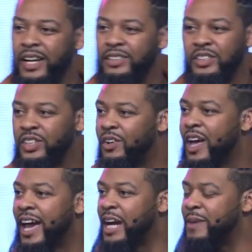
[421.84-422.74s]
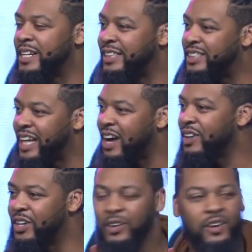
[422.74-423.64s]
to do. And I'm here to tell
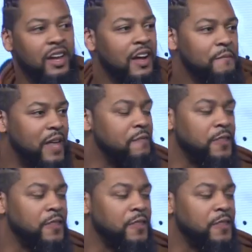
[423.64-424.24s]
you that the